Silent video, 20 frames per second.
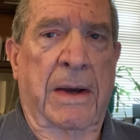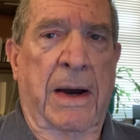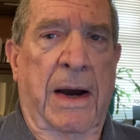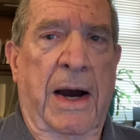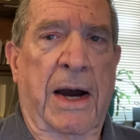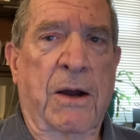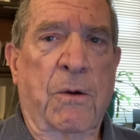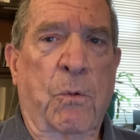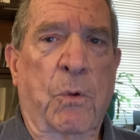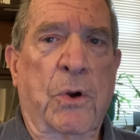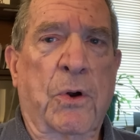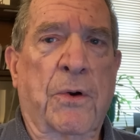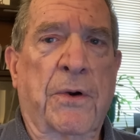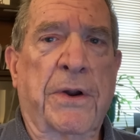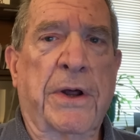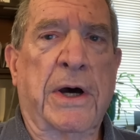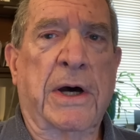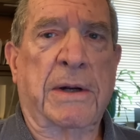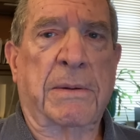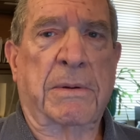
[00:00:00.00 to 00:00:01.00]
I will
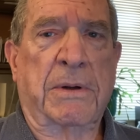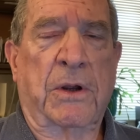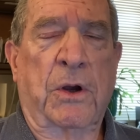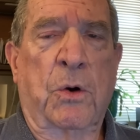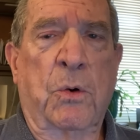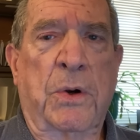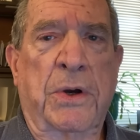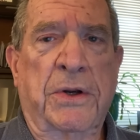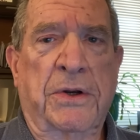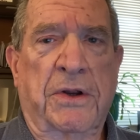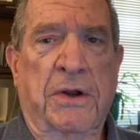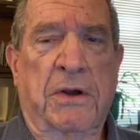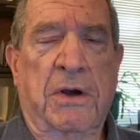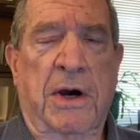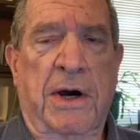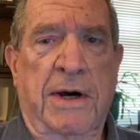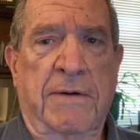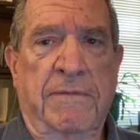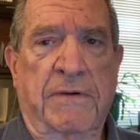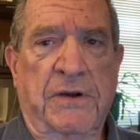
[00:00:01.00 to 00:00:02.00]
not go into
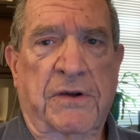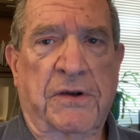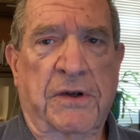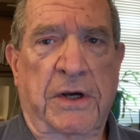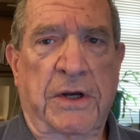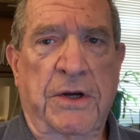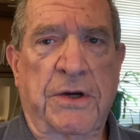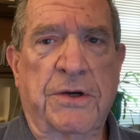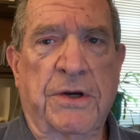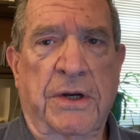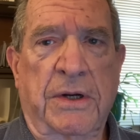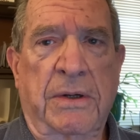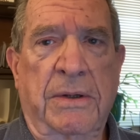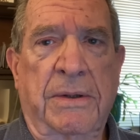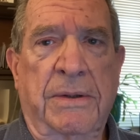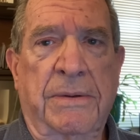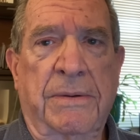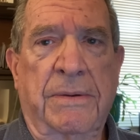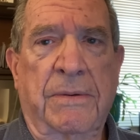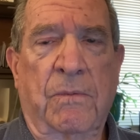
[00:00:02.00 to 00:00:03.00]
conversation
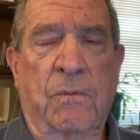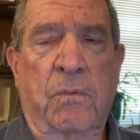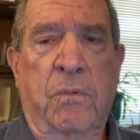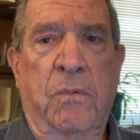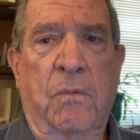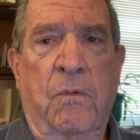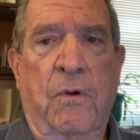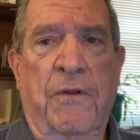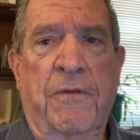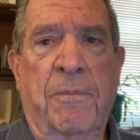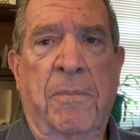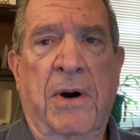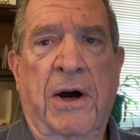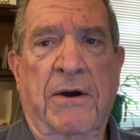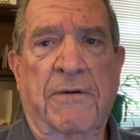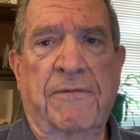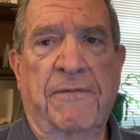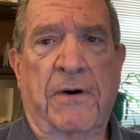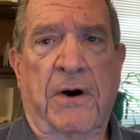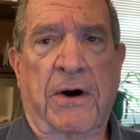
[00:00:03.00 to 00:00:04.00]
with my
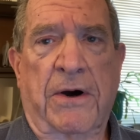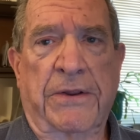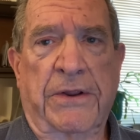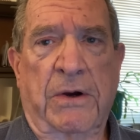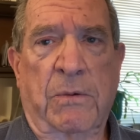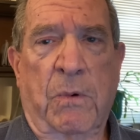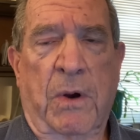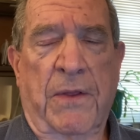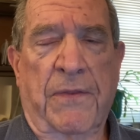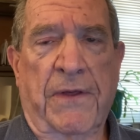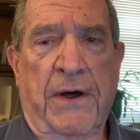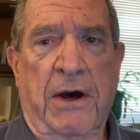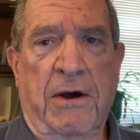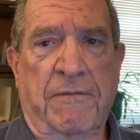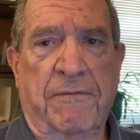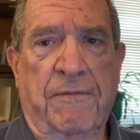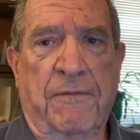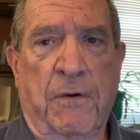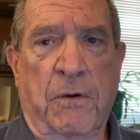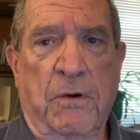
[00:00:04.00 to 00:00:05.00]
Father without
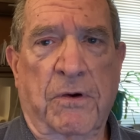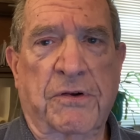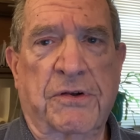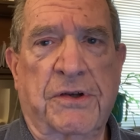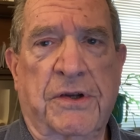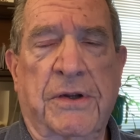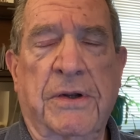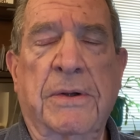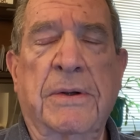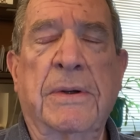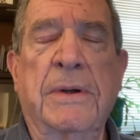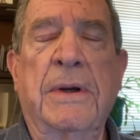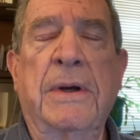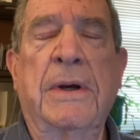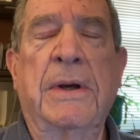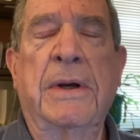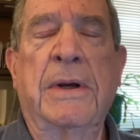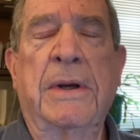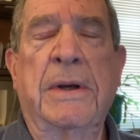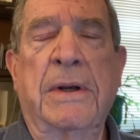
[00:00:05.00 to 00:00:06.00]
first
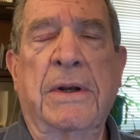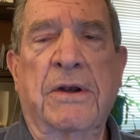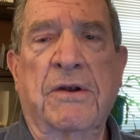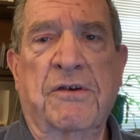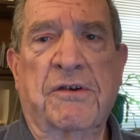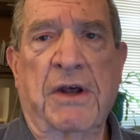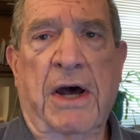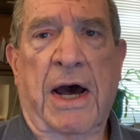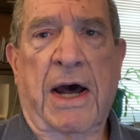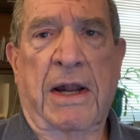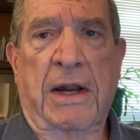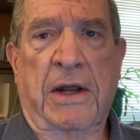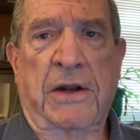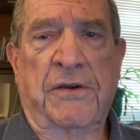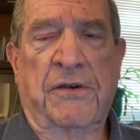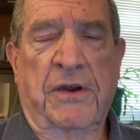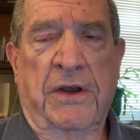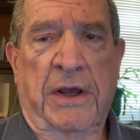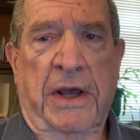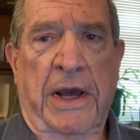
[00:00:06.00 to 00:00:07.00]

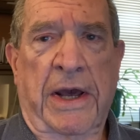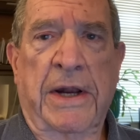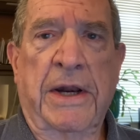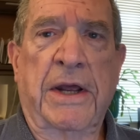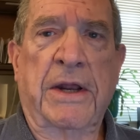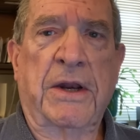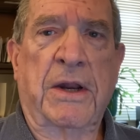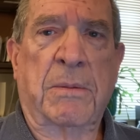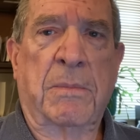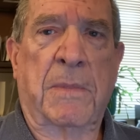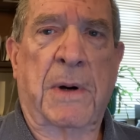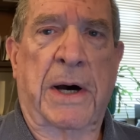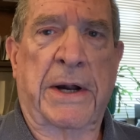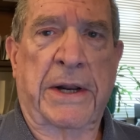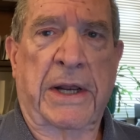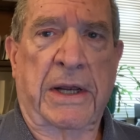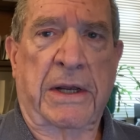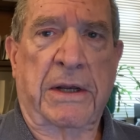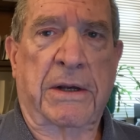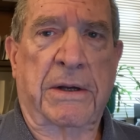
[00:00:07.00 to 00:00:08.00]
silencing any
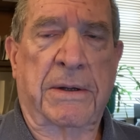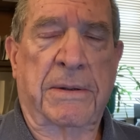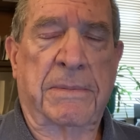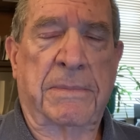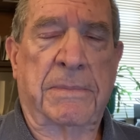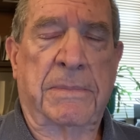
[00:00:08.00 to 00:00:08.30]
demonic